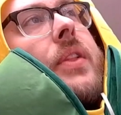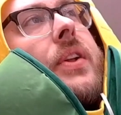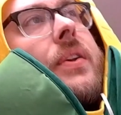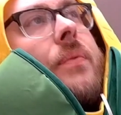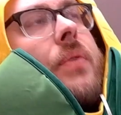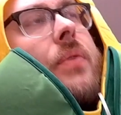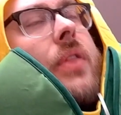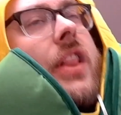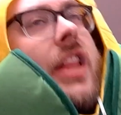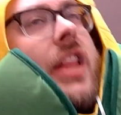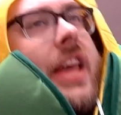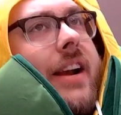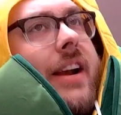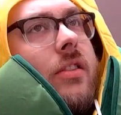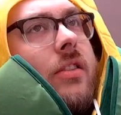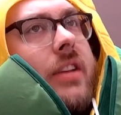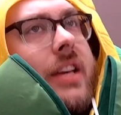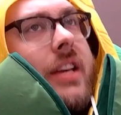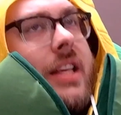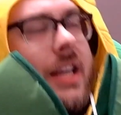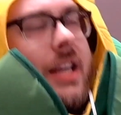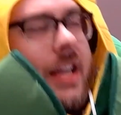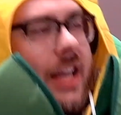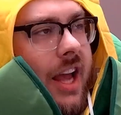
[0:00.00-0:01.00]

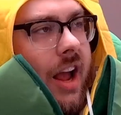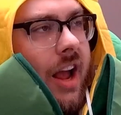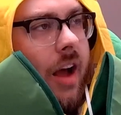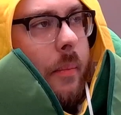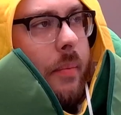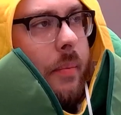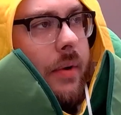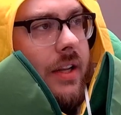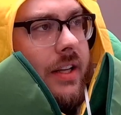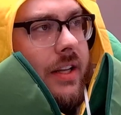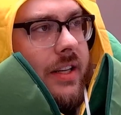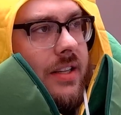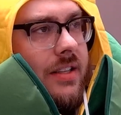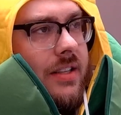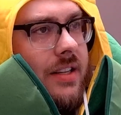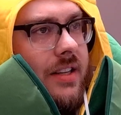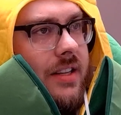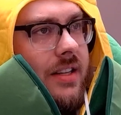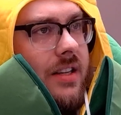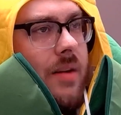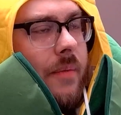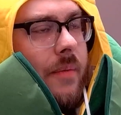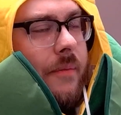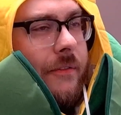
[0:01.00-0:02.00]
literally the capitalist
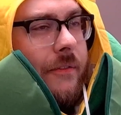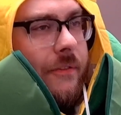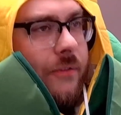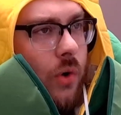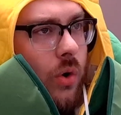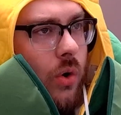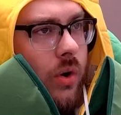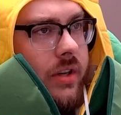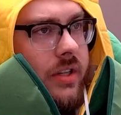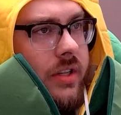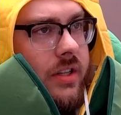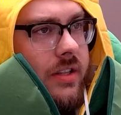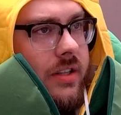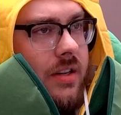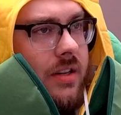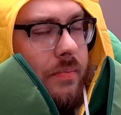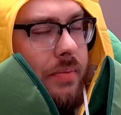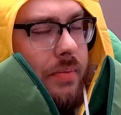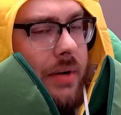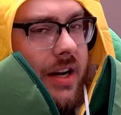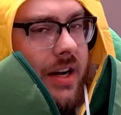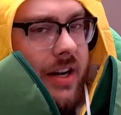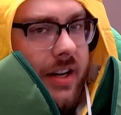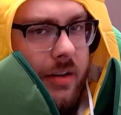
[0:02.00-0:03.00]
system forces
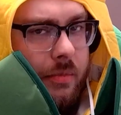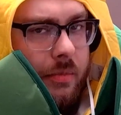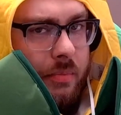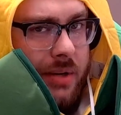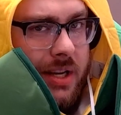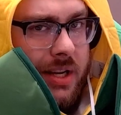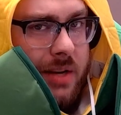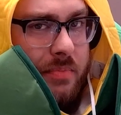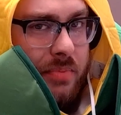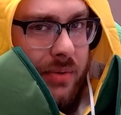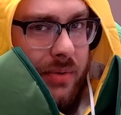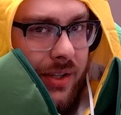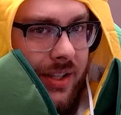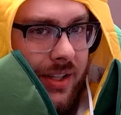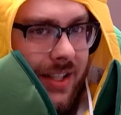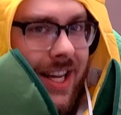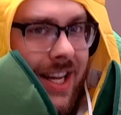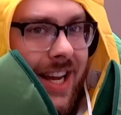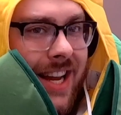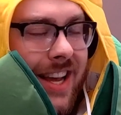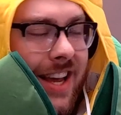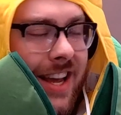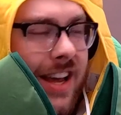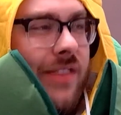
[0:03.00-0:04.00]
upon people
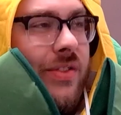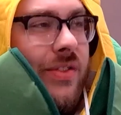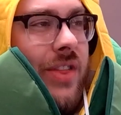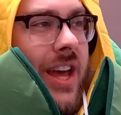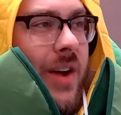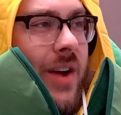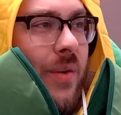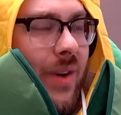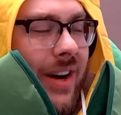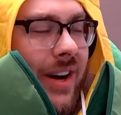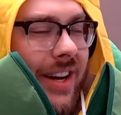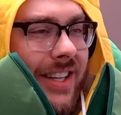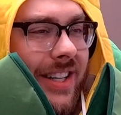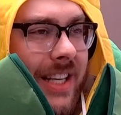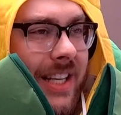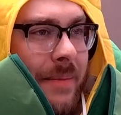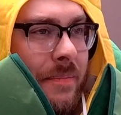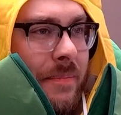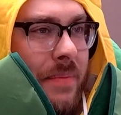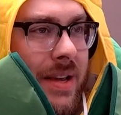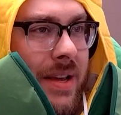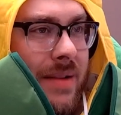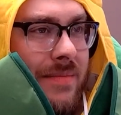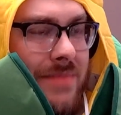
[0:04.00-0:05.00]
if they want to
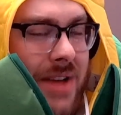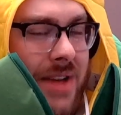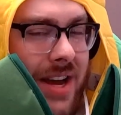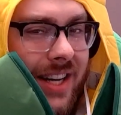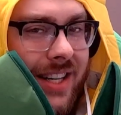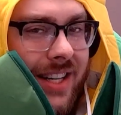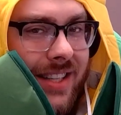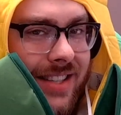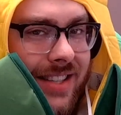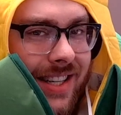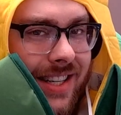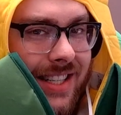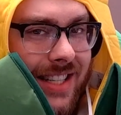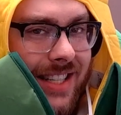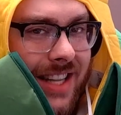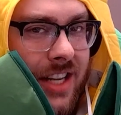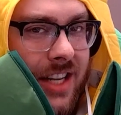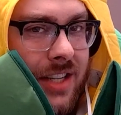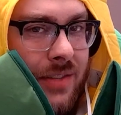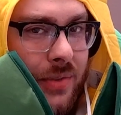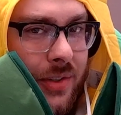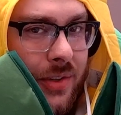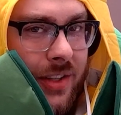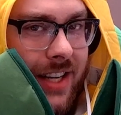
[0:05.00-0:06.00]
be mega
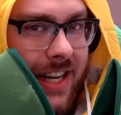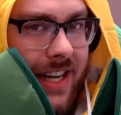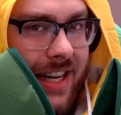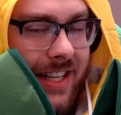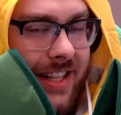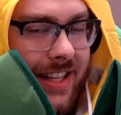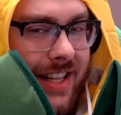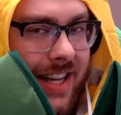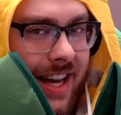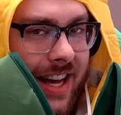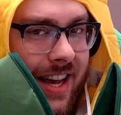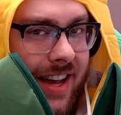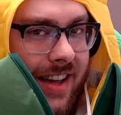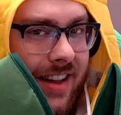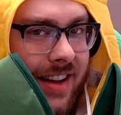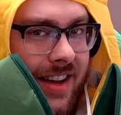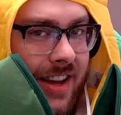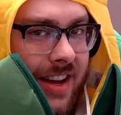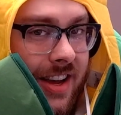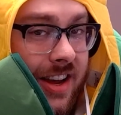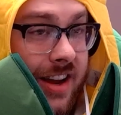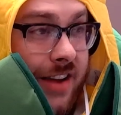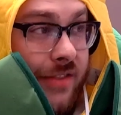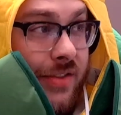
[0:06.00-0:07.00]
successful like that?
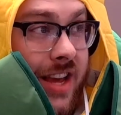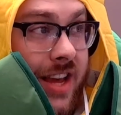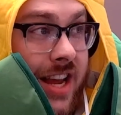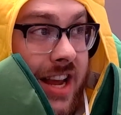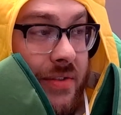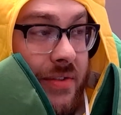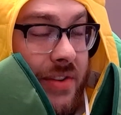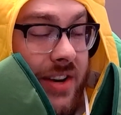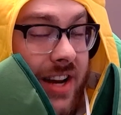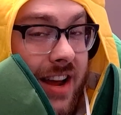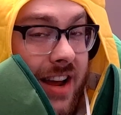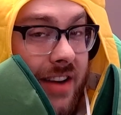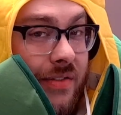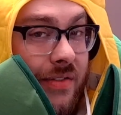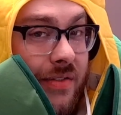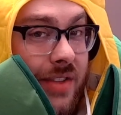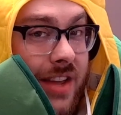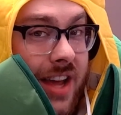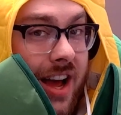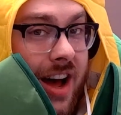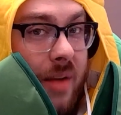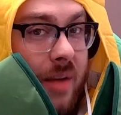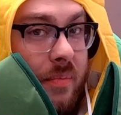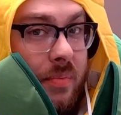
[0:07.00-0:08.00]
If they even have
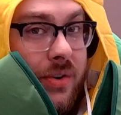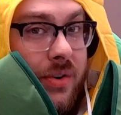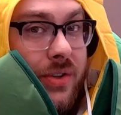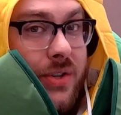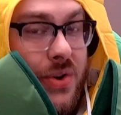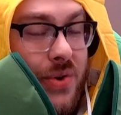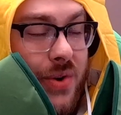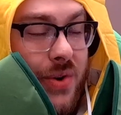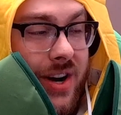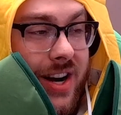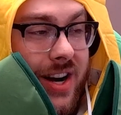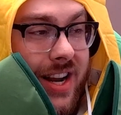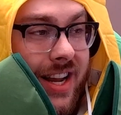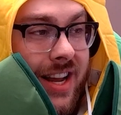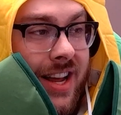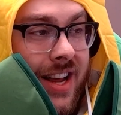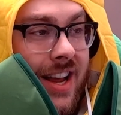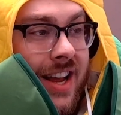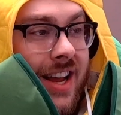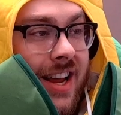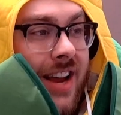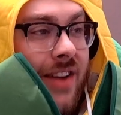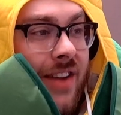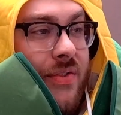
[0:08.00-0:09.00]
the opportunity,
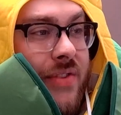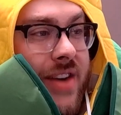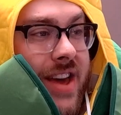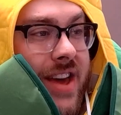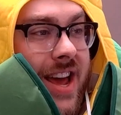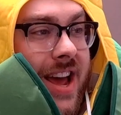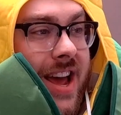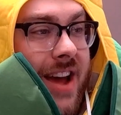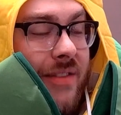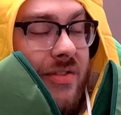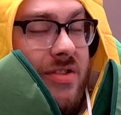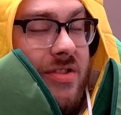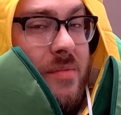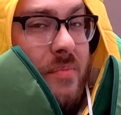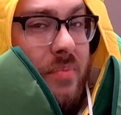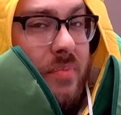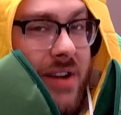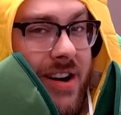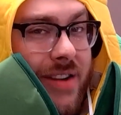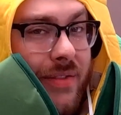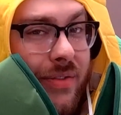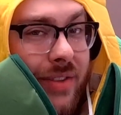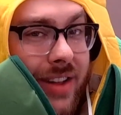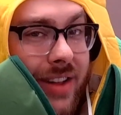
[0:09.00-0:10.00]
if they have the
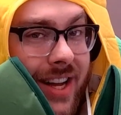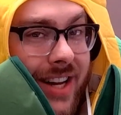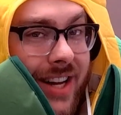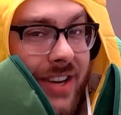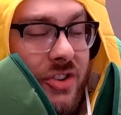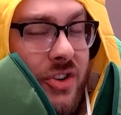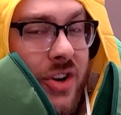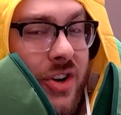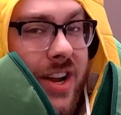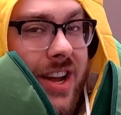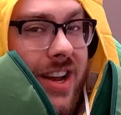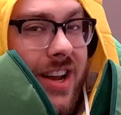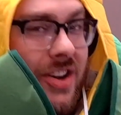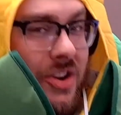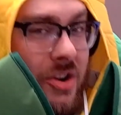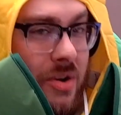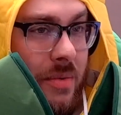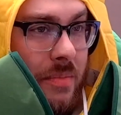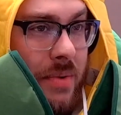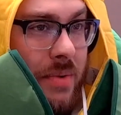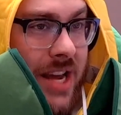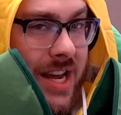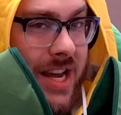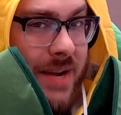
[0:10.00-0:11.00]
privilege to
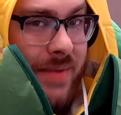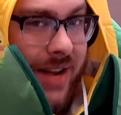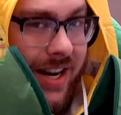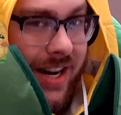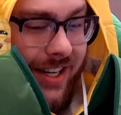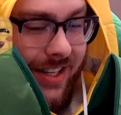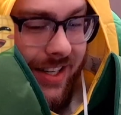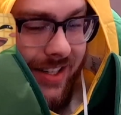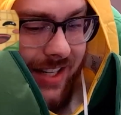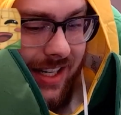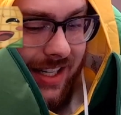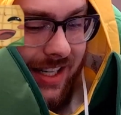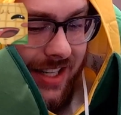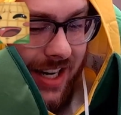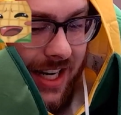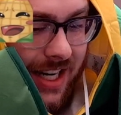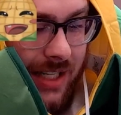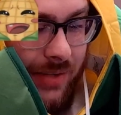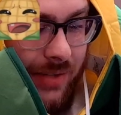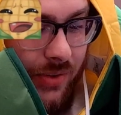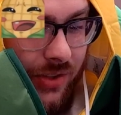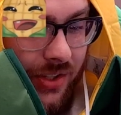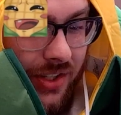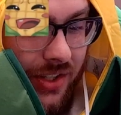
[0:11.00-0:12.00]
be mega
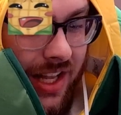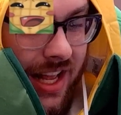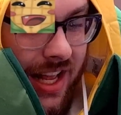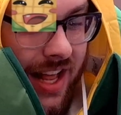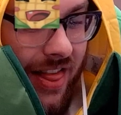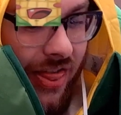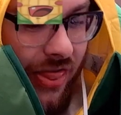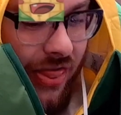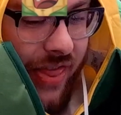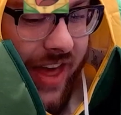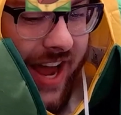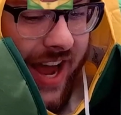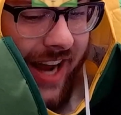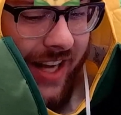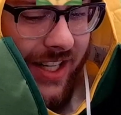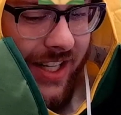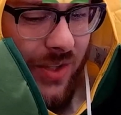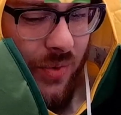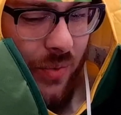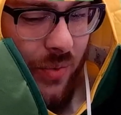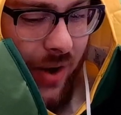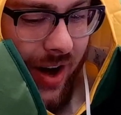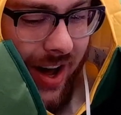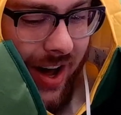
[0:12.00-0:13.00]
successful,
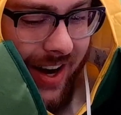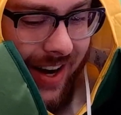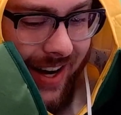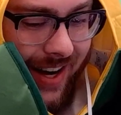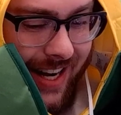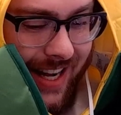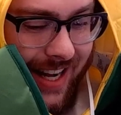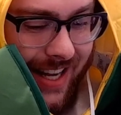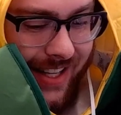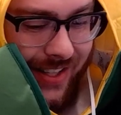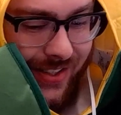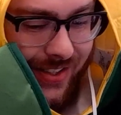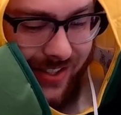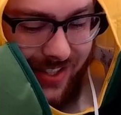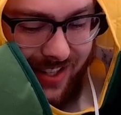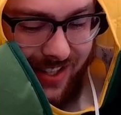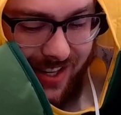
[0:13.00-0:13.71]
that's what it is.